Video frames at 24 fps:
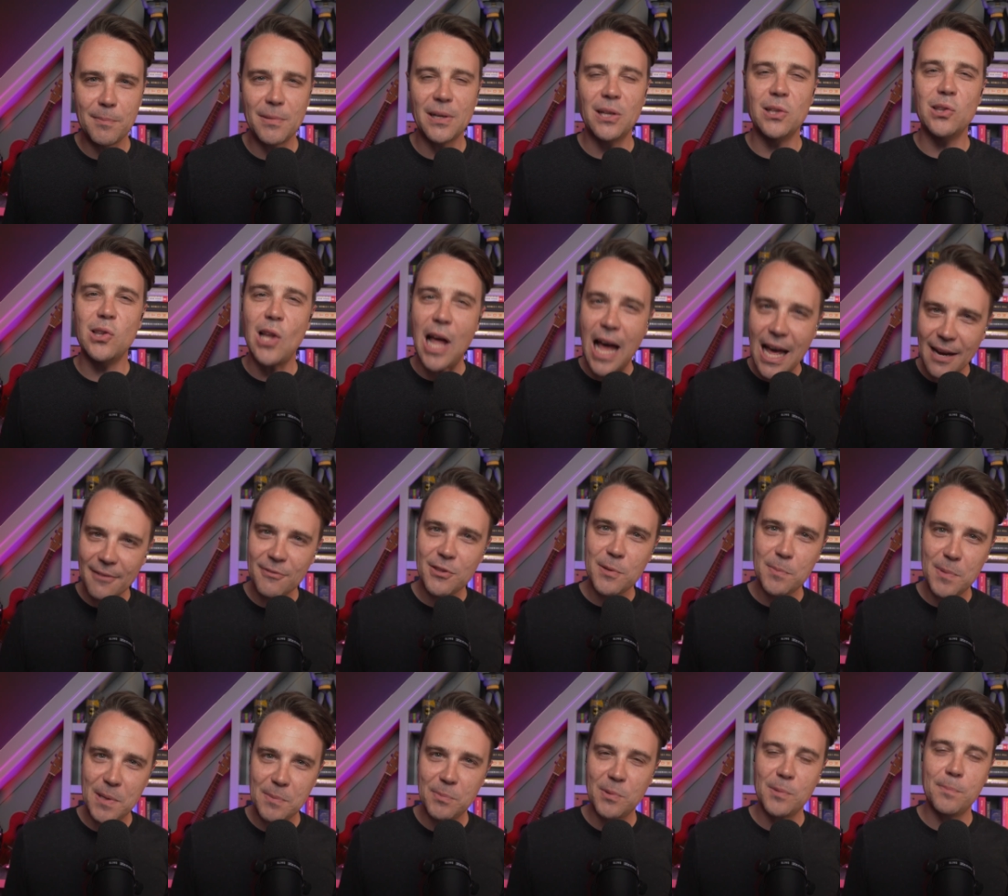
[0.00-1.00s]
them, but a lot of
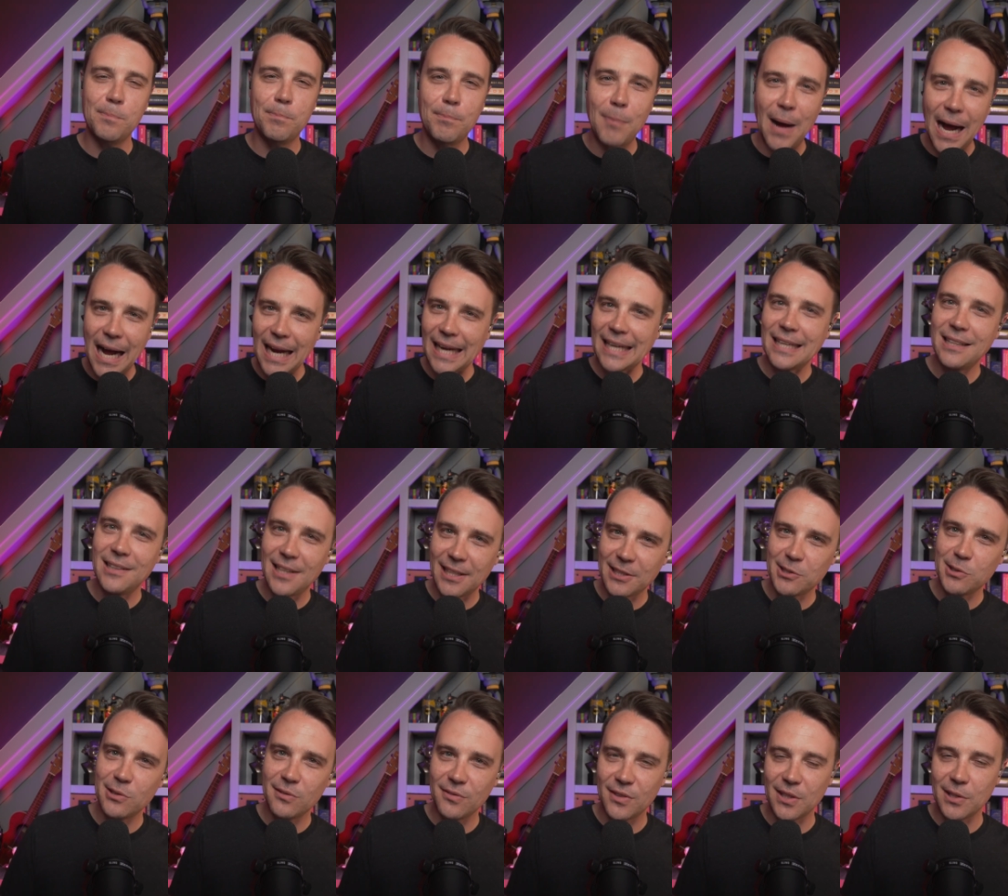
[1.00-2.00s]
the people buying
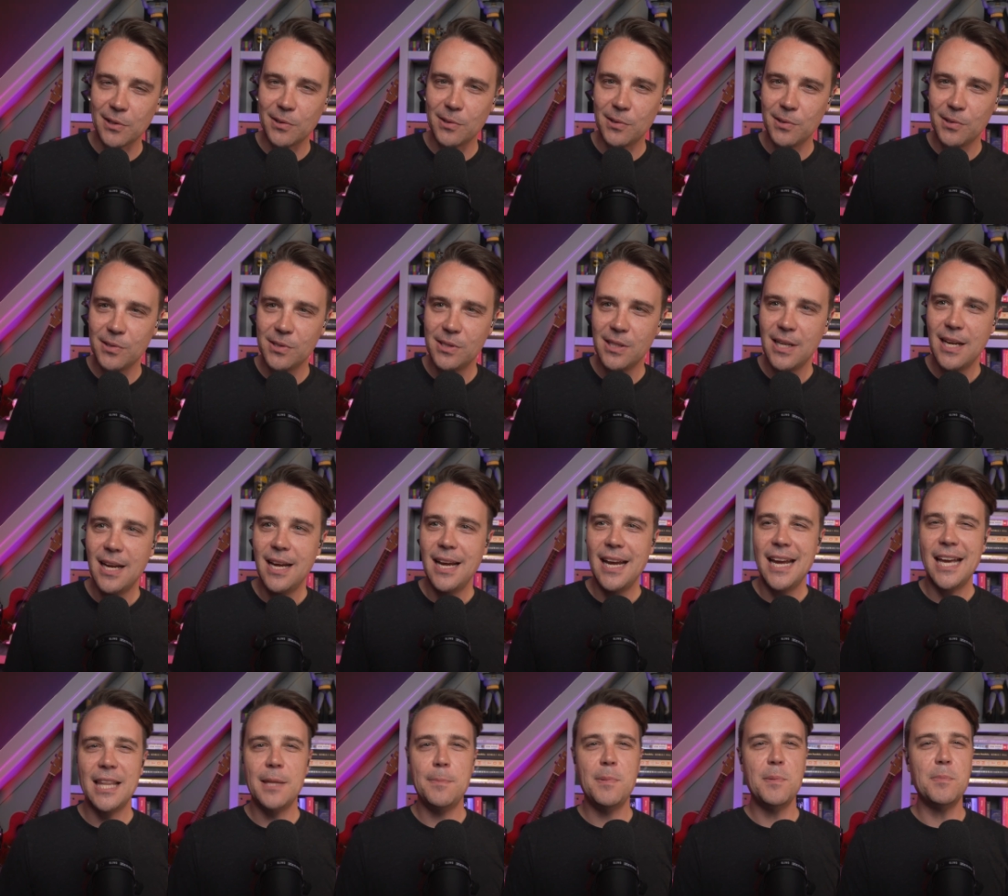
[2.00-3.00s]
electric vehicles
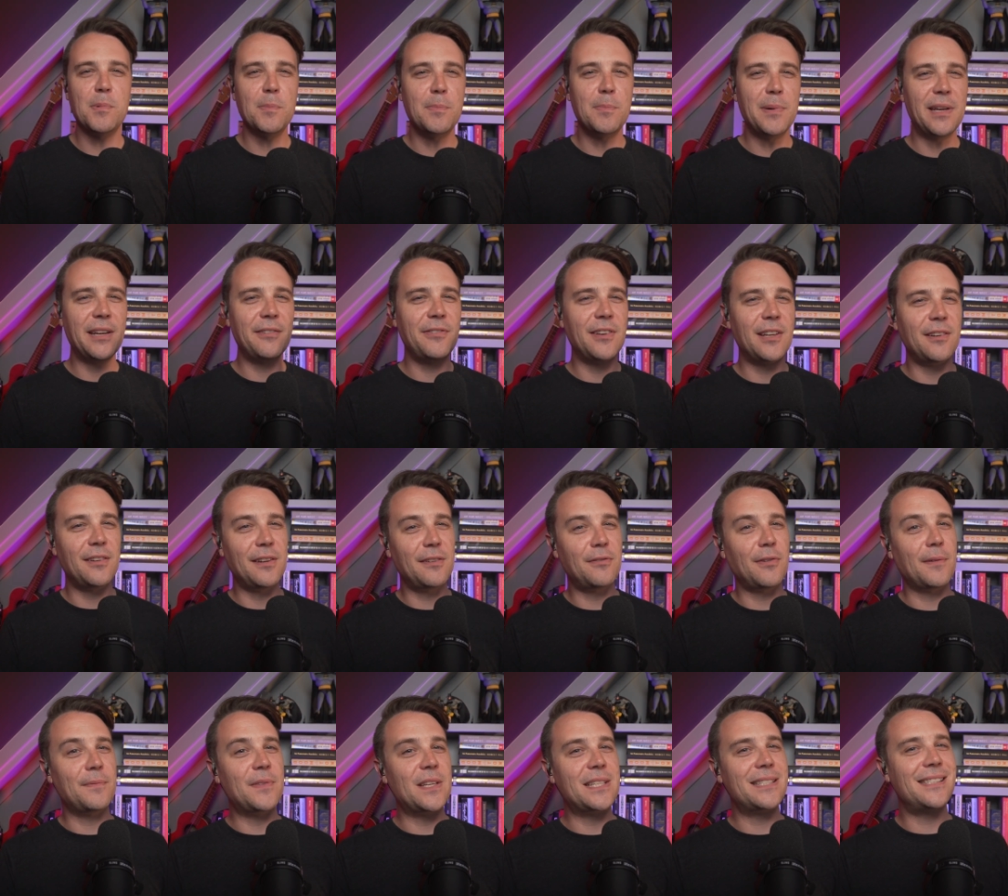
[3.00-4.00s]
and the people benefiting
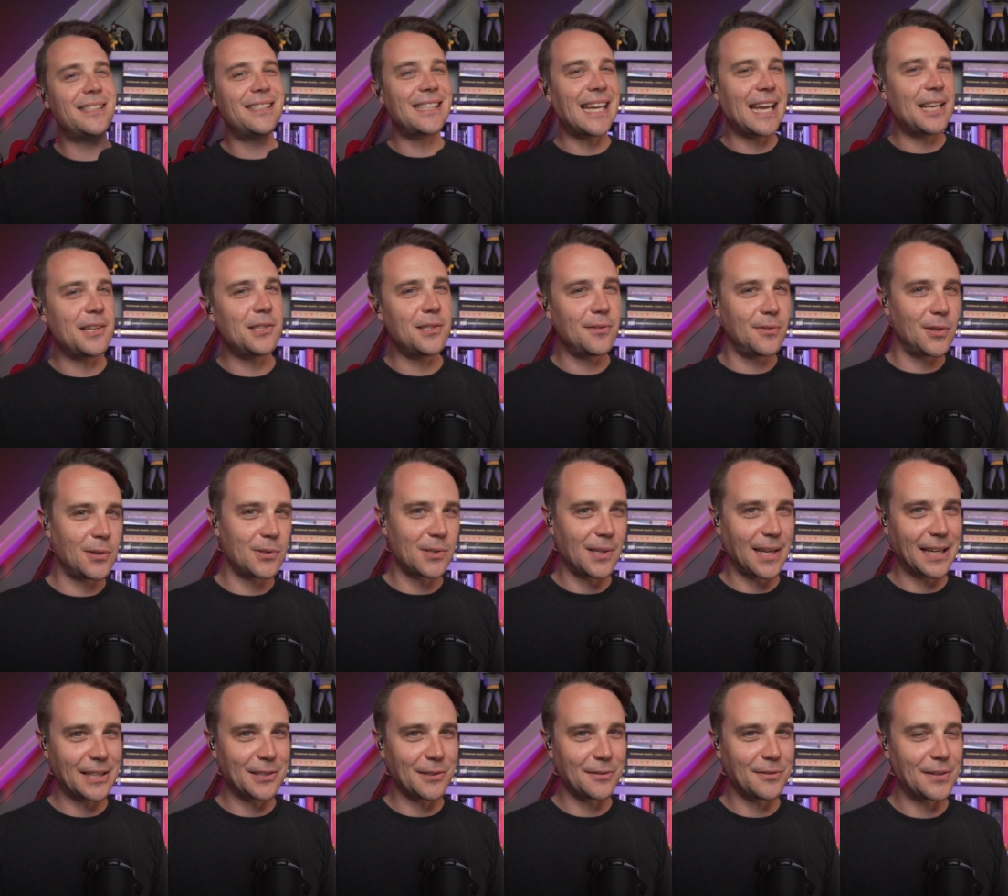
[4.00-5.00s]
from the sales of those
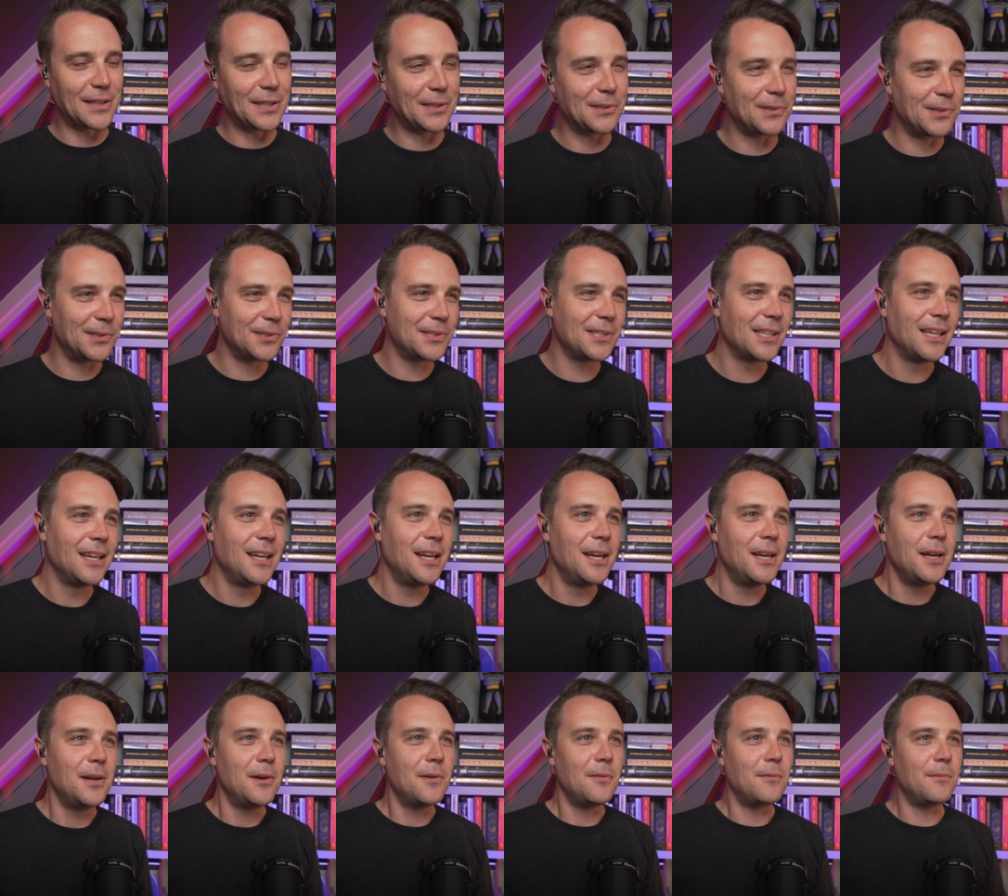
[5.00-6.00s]
electric vehicles
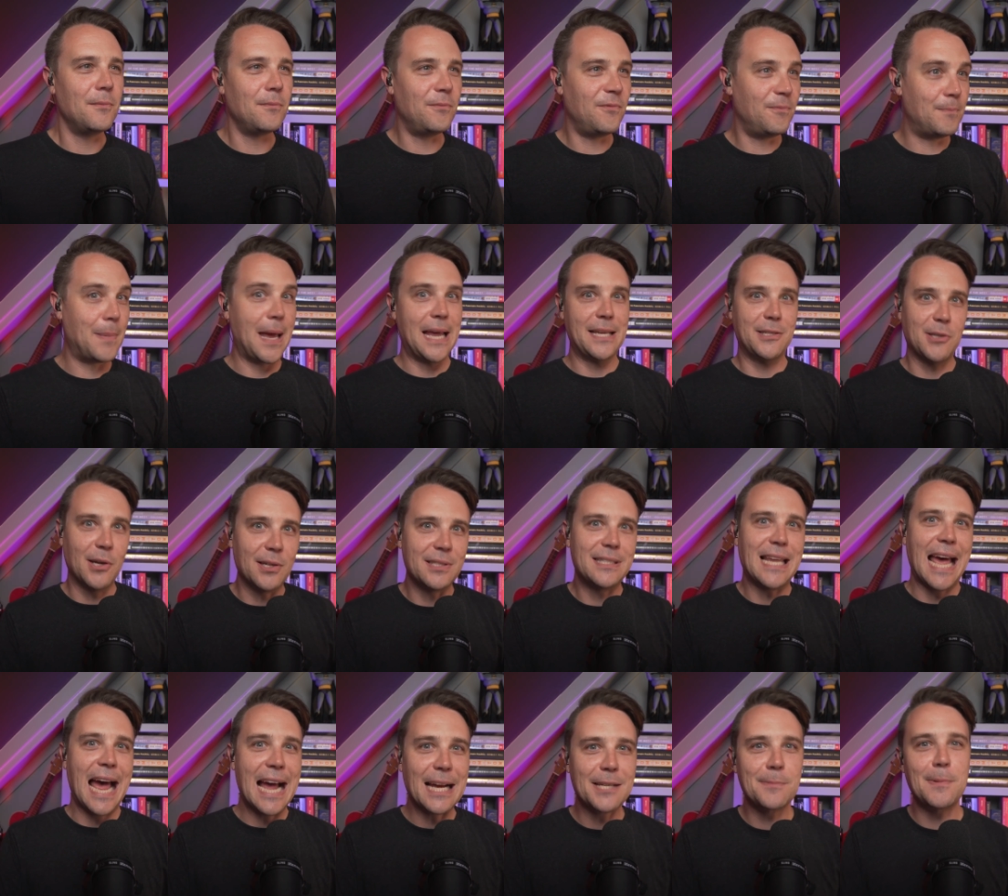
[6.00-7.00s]
based on
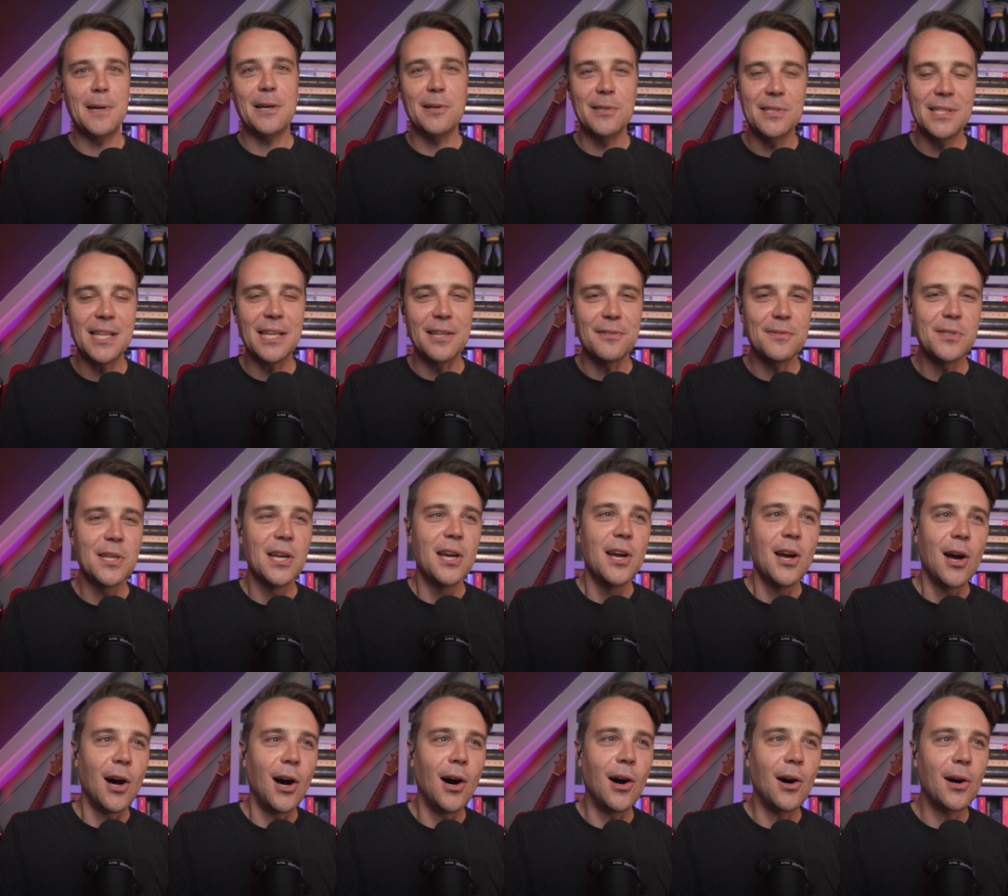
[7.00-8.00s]
taxpayer incentives
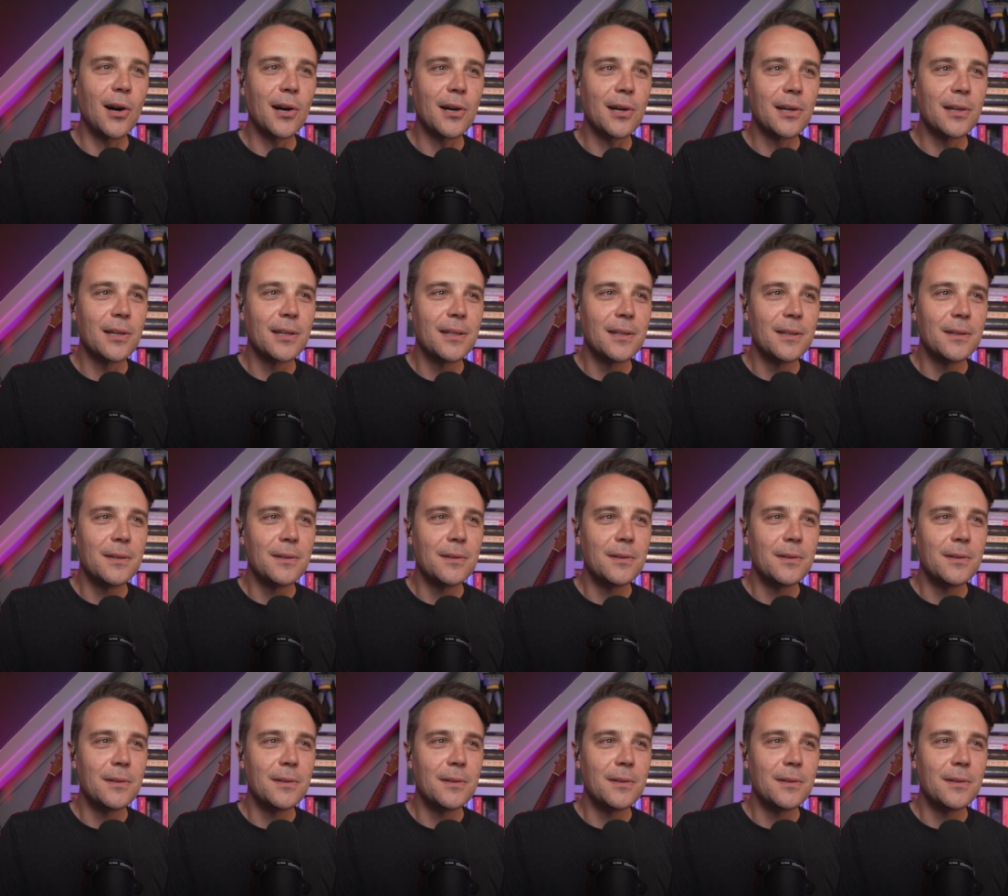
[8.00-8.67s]
are